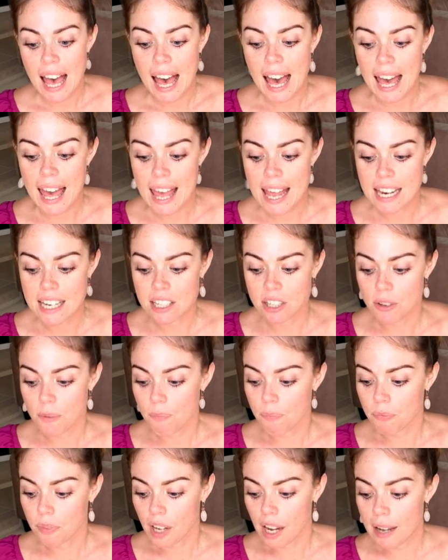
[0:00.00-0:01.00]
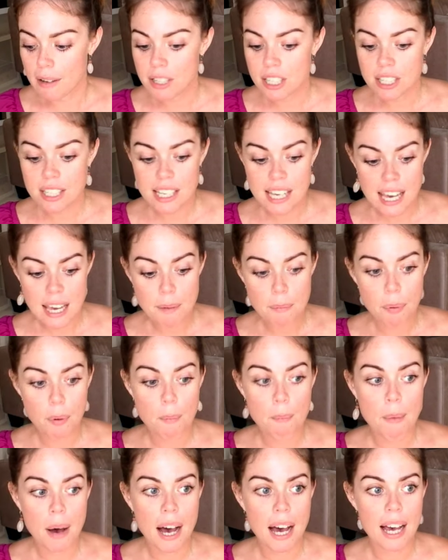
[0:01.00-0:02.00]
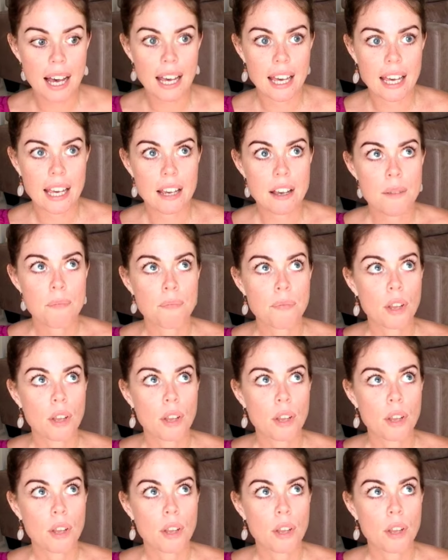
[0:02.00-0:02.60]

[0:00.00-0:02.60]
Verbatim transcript: And I just keep my